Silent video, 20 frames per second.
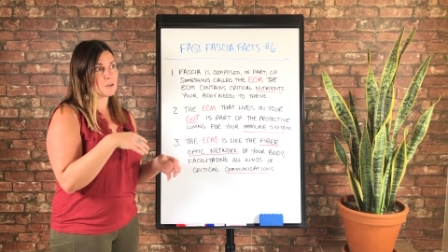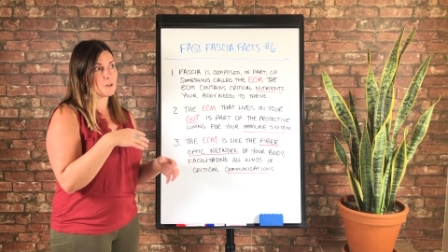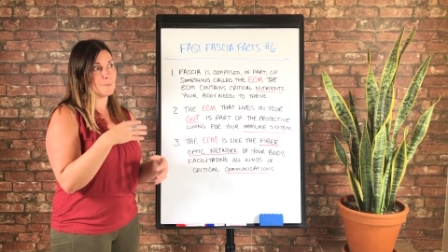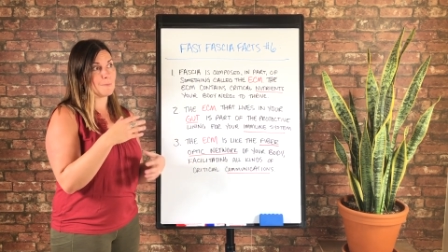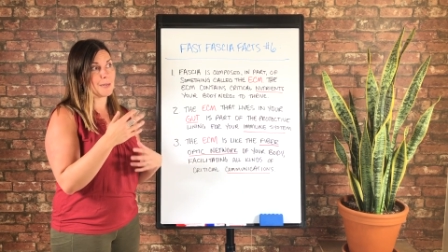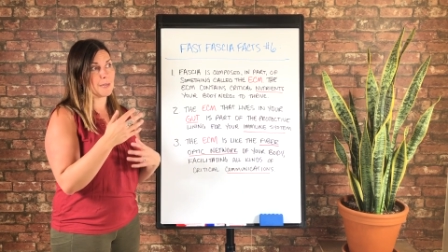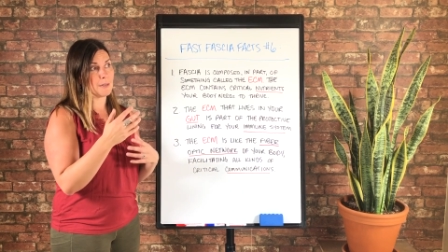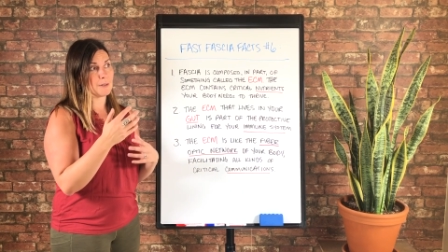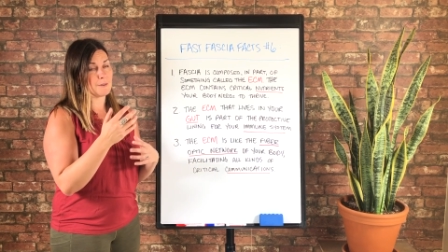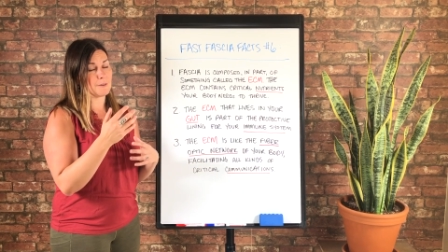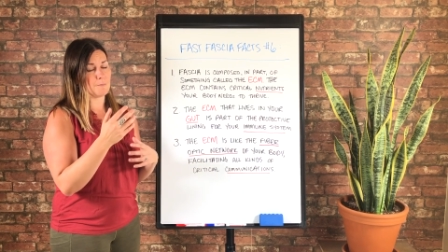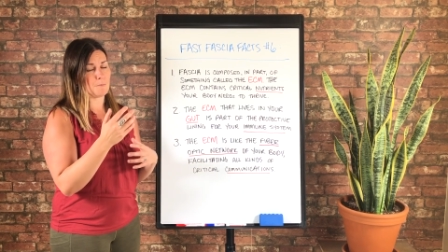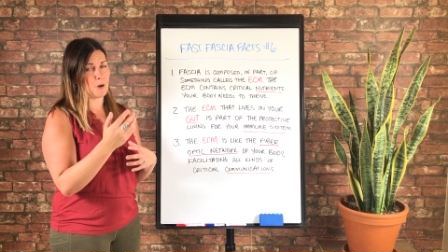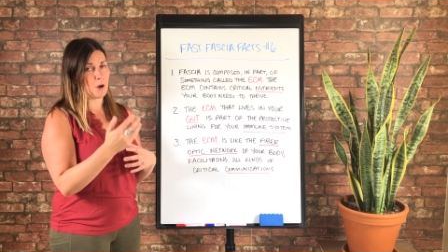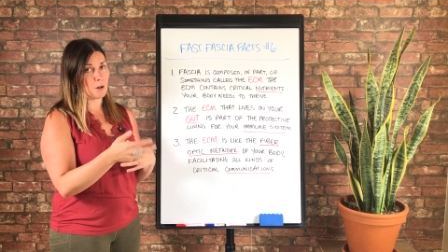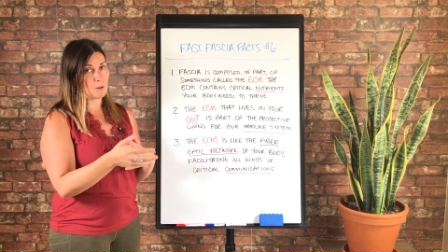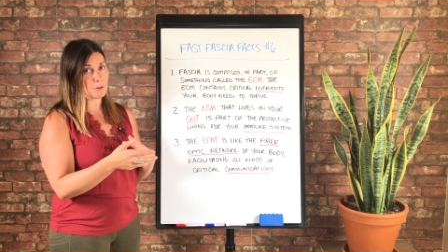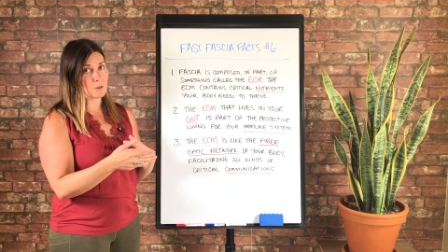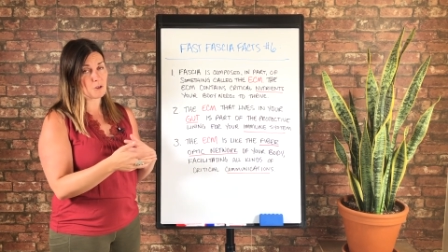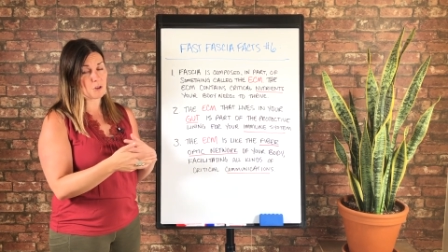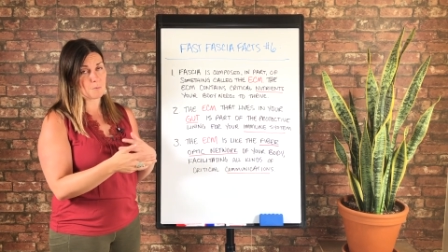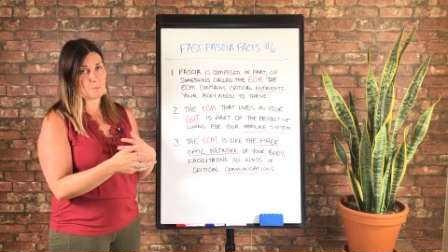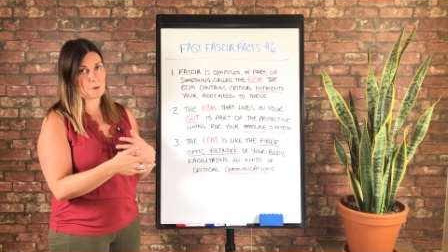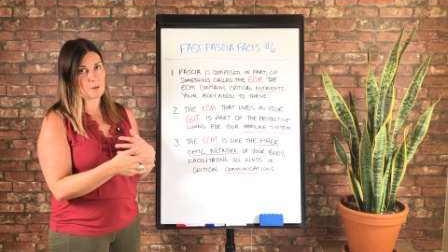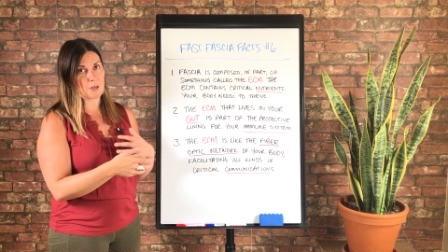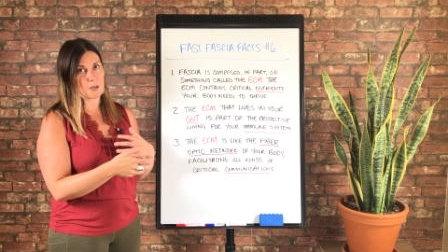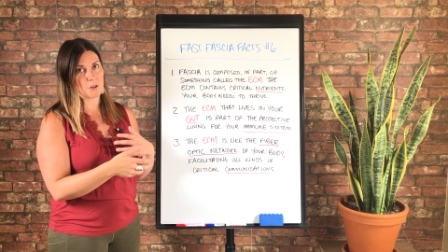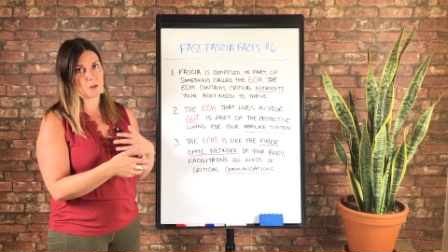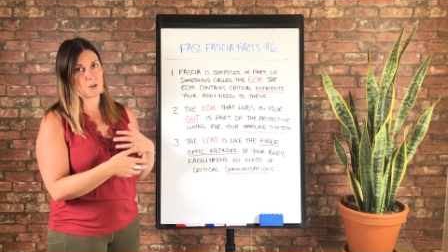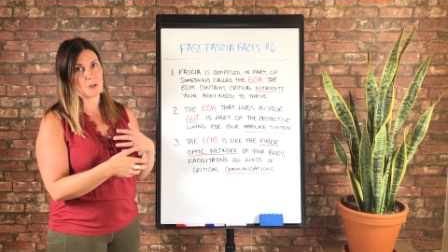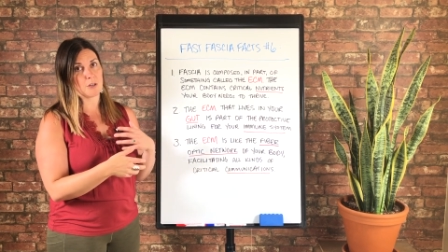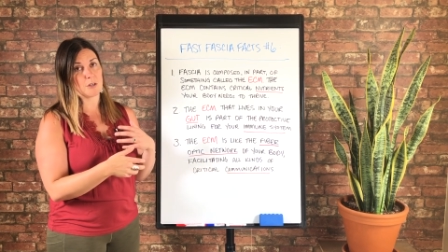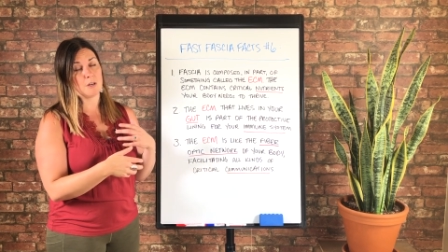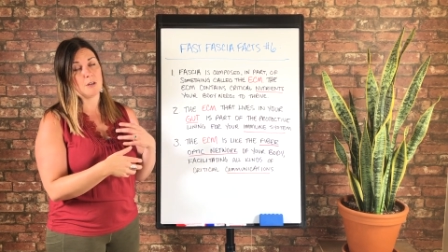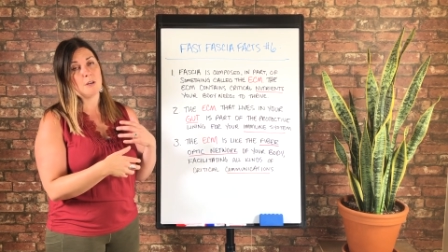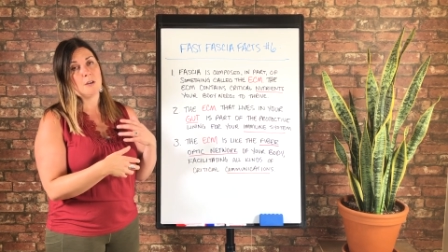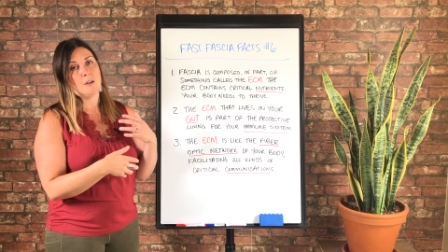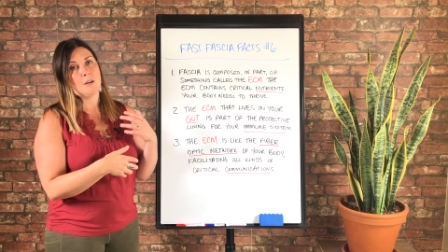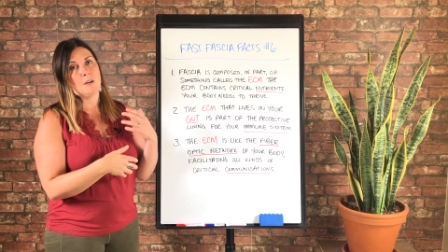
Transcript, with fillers: So you might get some collagen production.